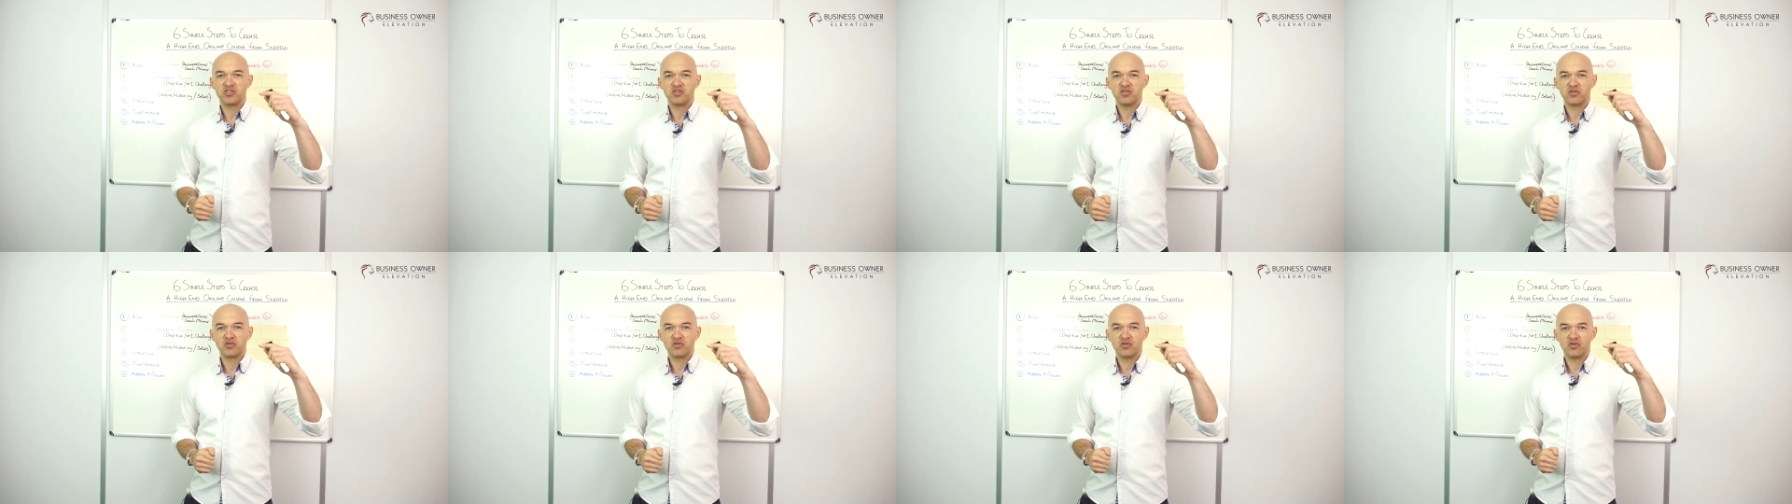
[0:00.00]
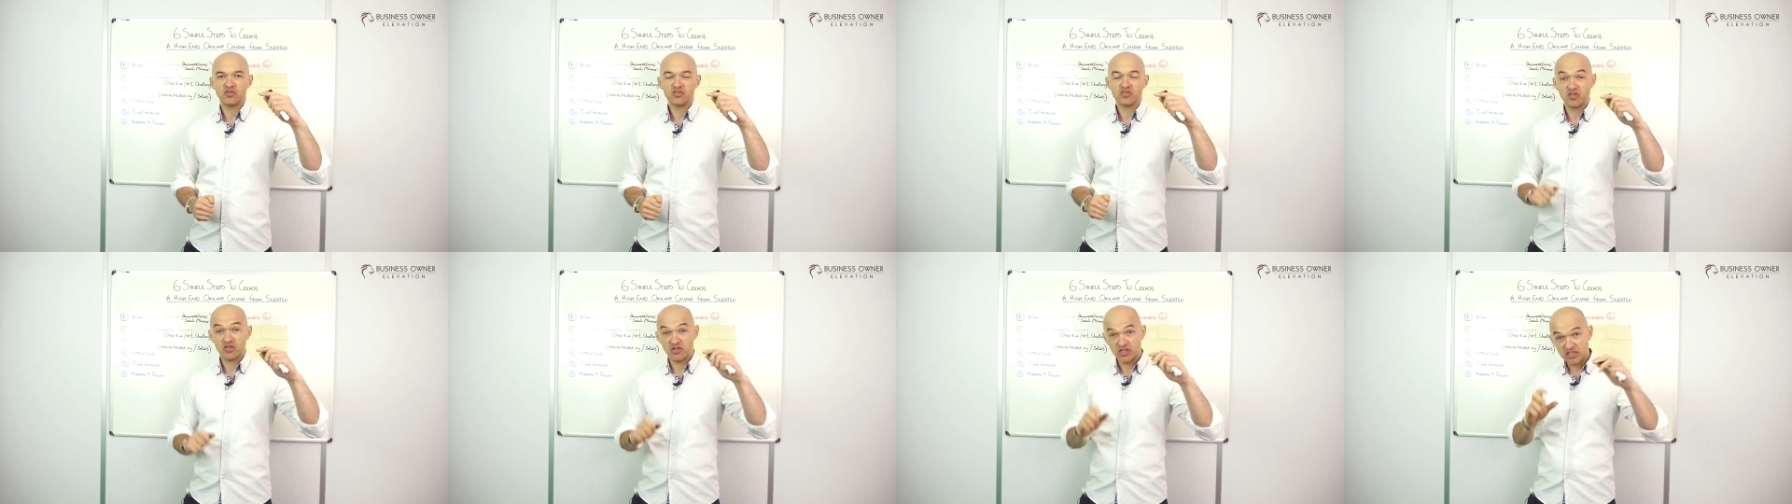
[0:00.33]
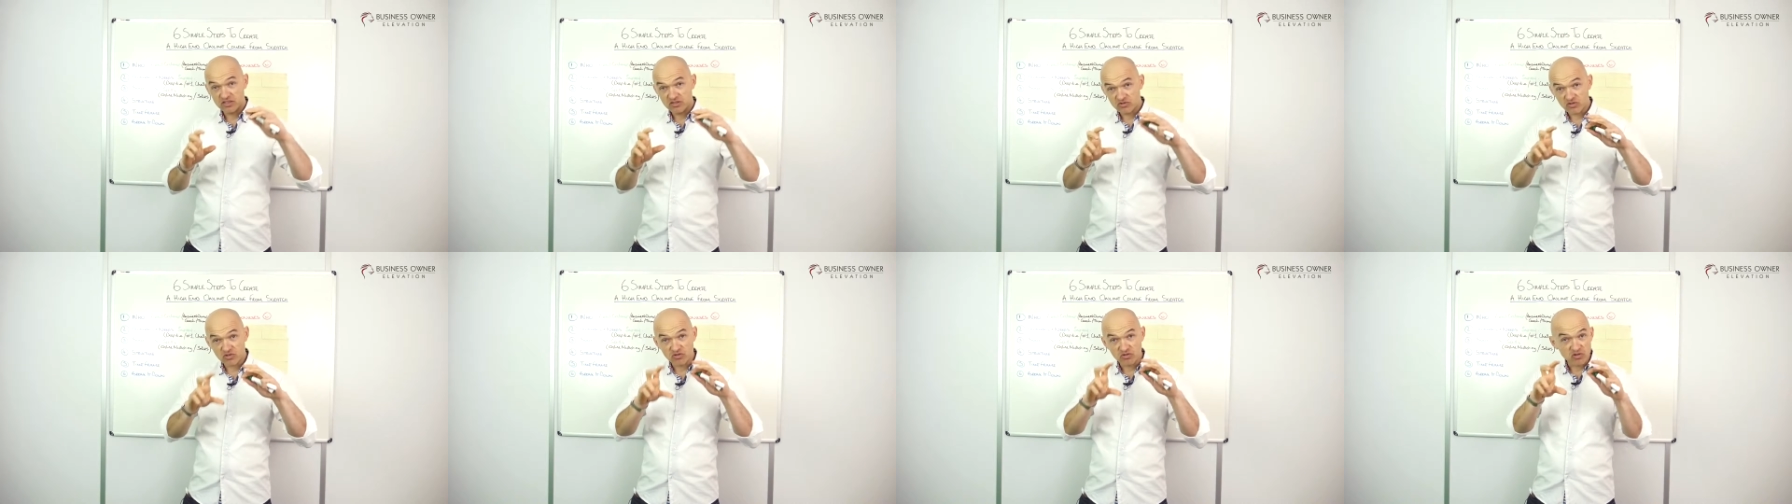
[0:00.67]
your course, your
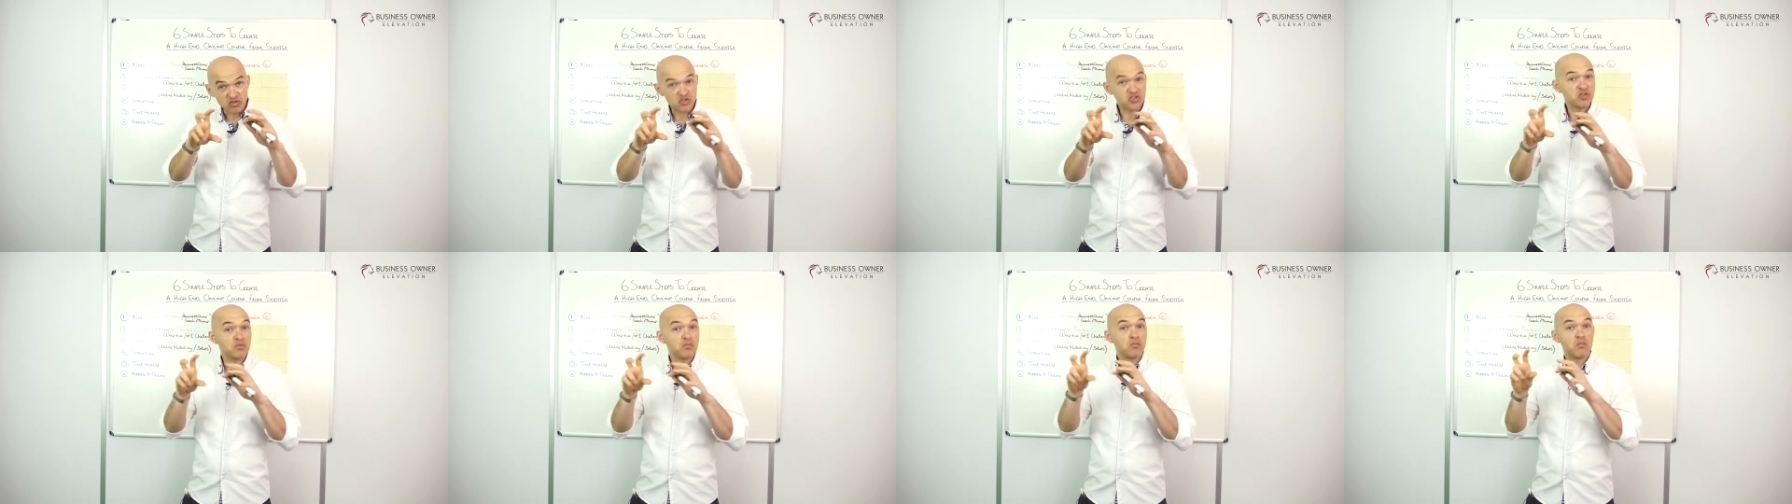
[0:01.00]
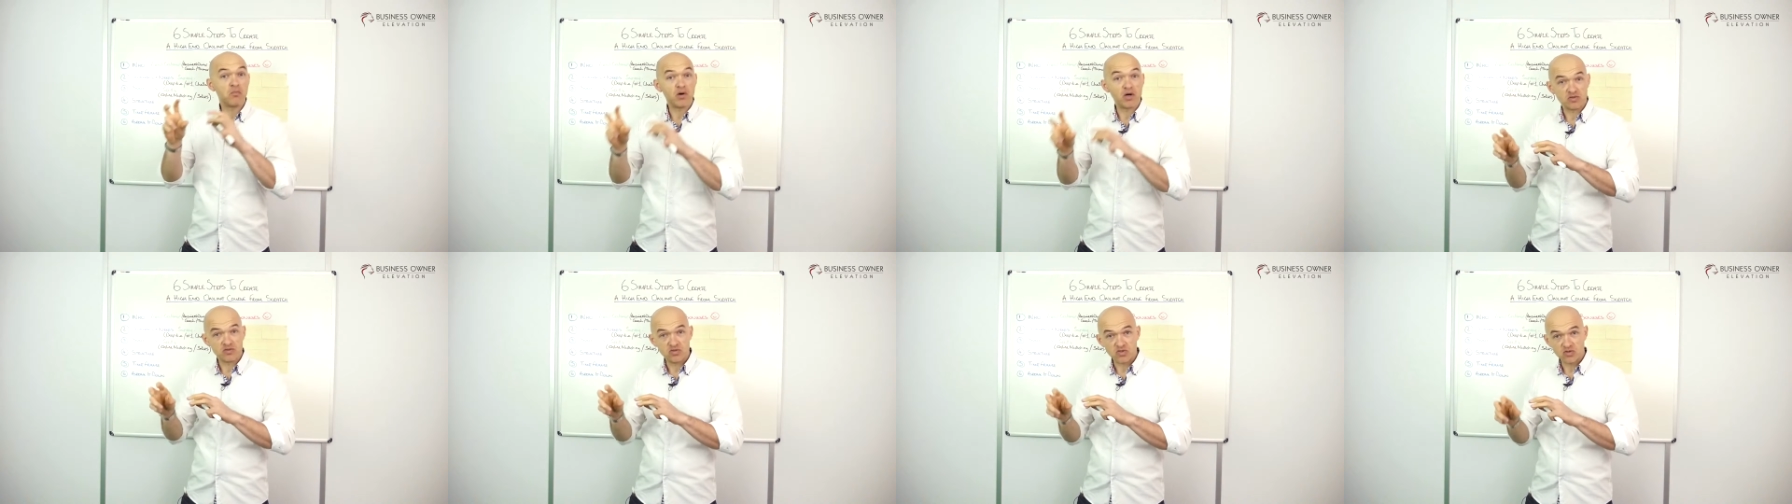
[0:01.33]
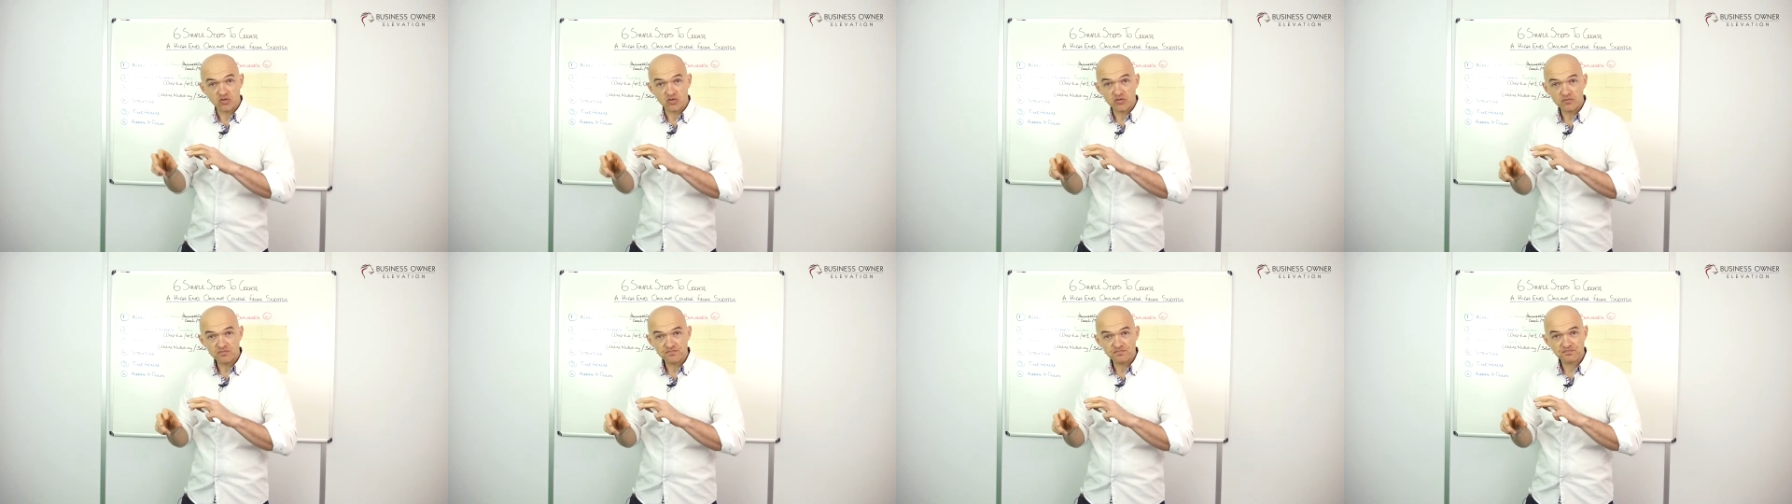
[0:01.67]
introduction
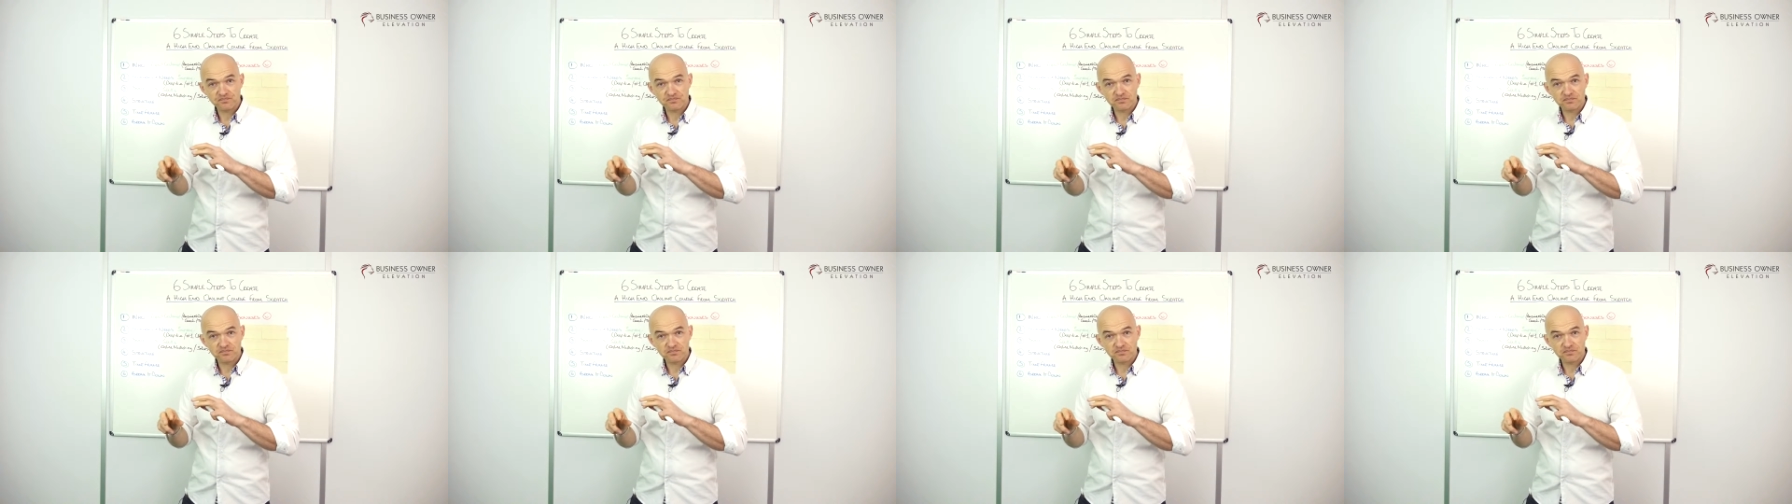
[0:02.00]
module.